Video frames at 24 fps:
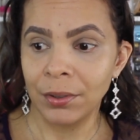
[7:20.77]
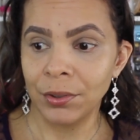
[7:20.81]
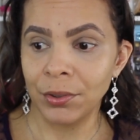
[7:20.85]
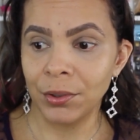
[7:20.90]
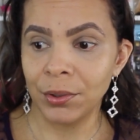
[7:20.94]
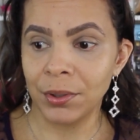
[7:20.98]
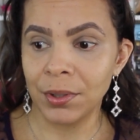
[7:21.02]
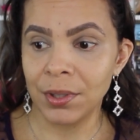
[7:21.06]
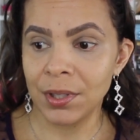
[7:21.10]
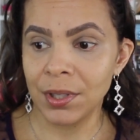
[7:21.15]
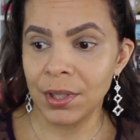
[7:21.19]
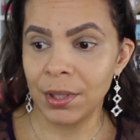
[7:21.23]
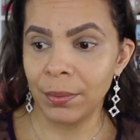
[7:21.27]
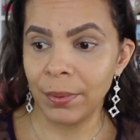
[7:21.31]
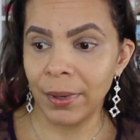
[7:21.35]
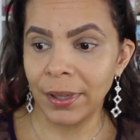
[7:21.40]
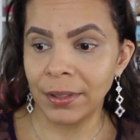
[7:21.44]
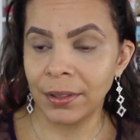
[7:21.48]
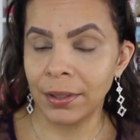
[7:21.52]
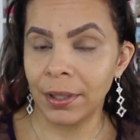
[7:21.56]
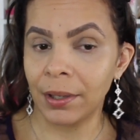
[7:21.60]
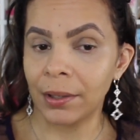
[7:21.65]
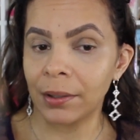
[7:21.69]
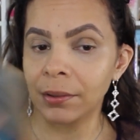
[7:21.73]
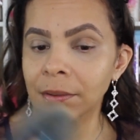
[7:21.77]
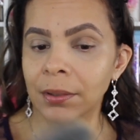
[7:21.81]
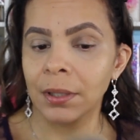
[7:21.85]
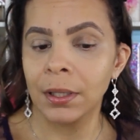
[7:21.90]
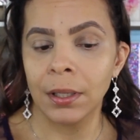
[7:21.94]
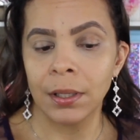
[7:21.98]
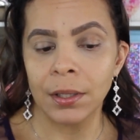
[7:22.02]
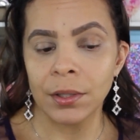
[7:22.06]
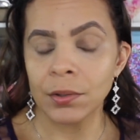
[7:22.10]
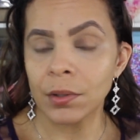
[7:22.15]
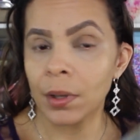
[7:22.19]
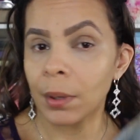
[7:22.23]
You can see right there.
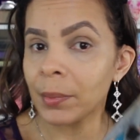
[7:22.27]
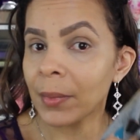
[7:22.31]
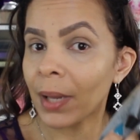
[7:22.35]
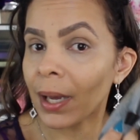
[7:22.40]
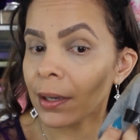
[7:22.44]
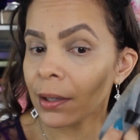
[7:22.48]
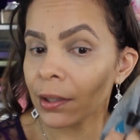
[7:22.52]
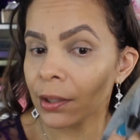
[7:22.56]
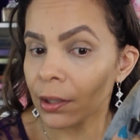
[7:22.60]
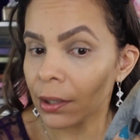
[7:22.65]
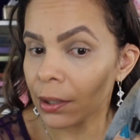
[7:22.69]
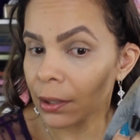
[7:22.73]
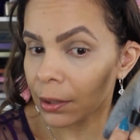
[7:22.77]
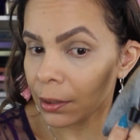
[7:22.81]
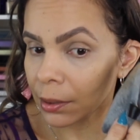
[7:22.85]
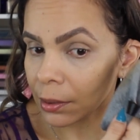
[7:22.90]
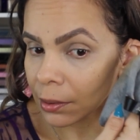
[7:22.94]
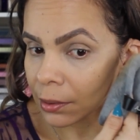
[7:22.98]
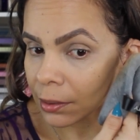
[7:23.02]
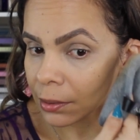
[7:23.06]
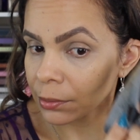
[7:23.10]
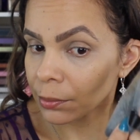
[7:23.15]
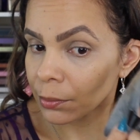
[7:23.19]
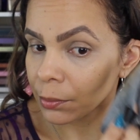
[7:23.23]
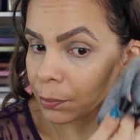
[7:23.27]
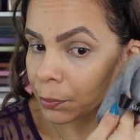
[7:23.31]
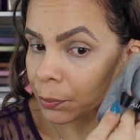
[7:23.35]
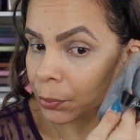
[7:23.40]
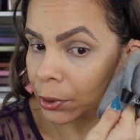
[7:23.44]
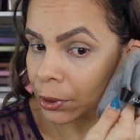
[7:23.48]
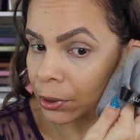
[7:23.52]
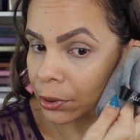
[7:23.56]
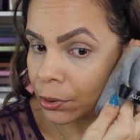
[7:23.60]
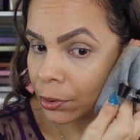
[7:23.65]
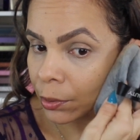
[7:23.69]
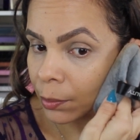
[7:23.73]
So I'm not going to
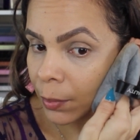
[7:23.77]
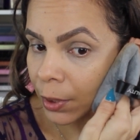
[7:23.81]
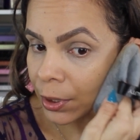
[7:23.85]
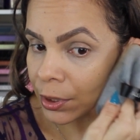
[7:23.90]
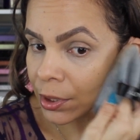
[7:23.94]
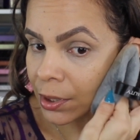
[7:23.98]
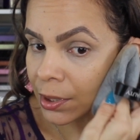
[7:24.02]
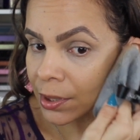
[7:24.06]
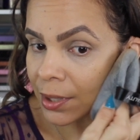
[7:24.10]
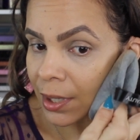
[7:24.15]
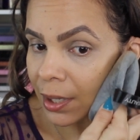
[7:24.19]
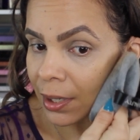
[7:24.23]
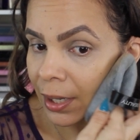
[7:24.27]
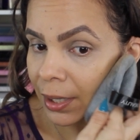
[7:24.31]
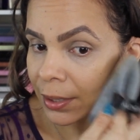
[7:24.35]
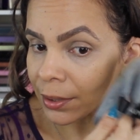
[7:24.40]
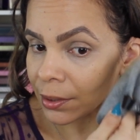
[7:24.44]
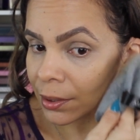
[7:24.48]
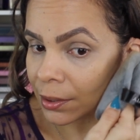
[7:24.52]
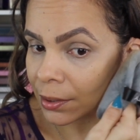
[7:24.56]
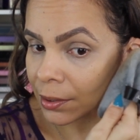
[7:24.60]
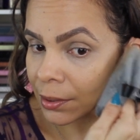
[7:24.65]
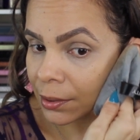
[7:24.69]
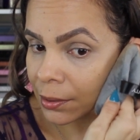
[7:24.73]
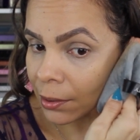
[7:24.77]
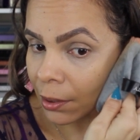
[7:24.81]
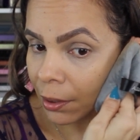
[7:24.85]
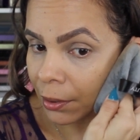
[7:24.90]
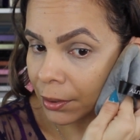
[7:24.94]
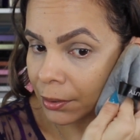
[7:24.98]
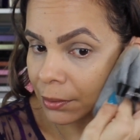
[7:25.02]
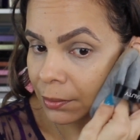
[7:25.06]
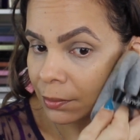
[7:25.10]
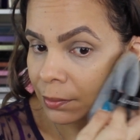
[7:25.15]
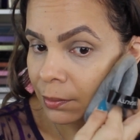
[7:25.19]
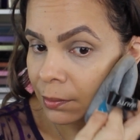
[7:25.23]
put too much because I like to
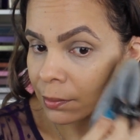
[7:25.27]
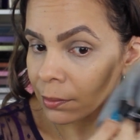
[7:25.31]
start.